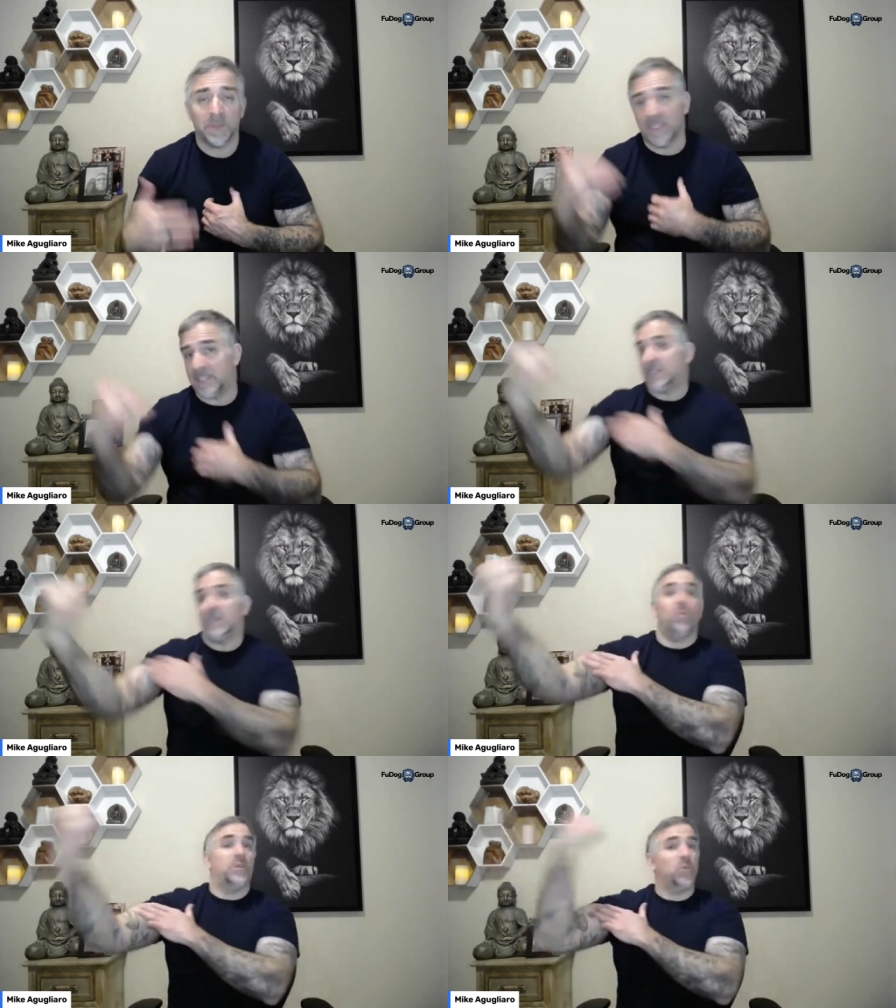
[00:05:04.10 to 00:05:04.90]

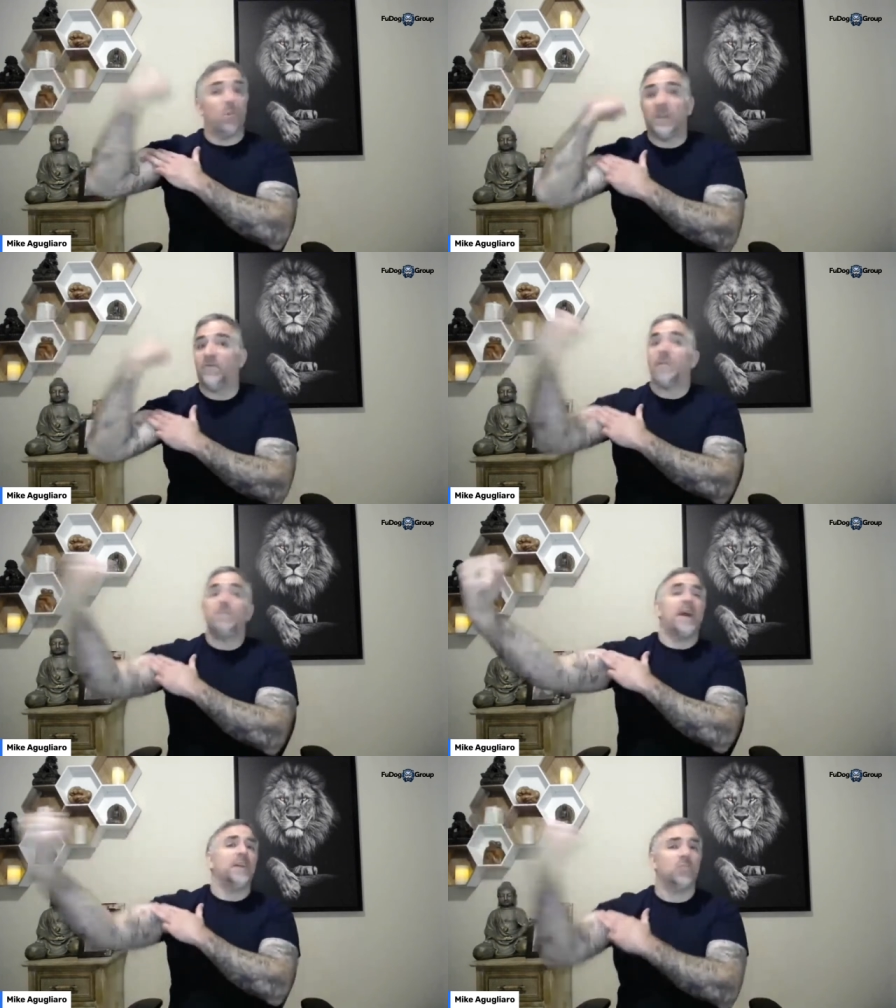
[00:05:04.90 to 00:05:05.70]
consistent with 25
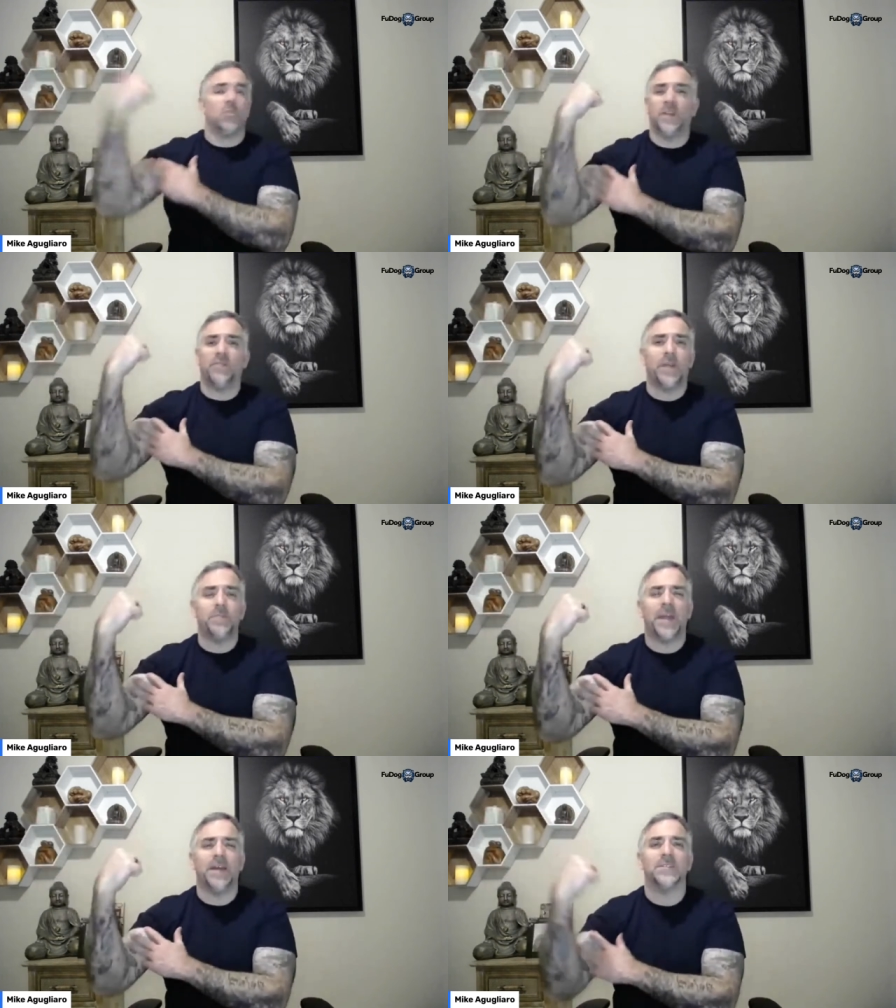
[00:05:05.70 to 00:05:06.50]
pounds, 25
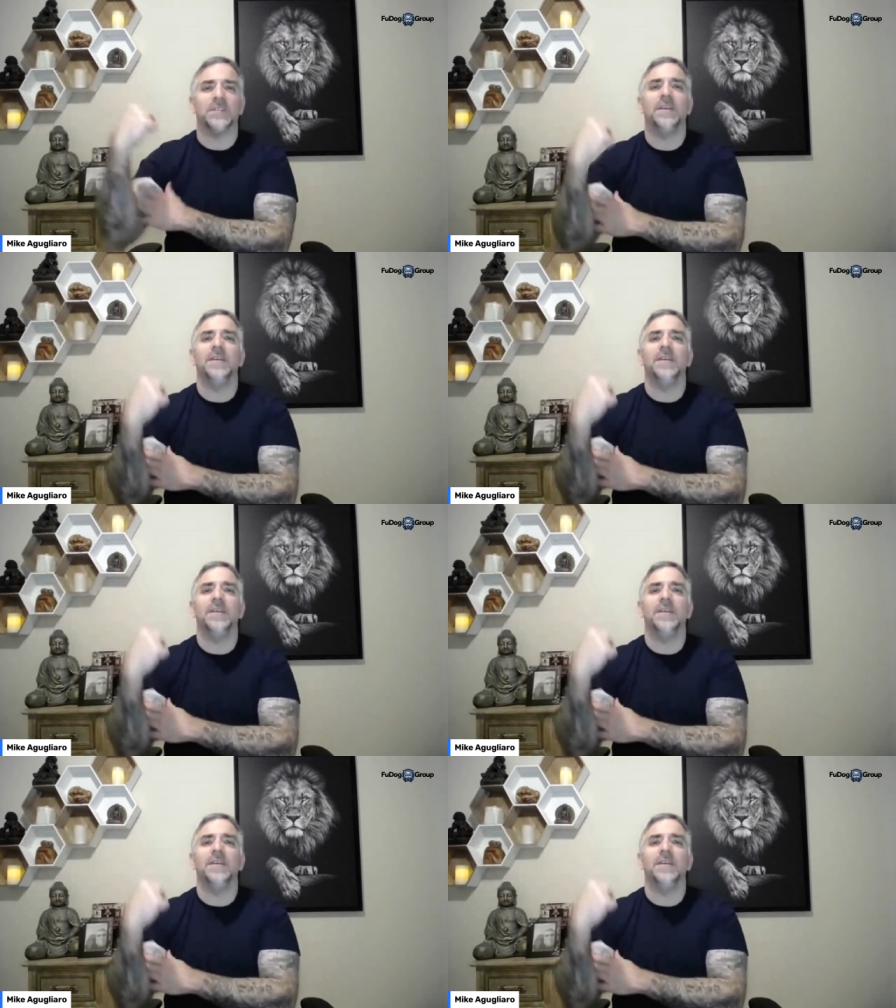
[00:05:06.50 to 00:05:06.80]
pounds.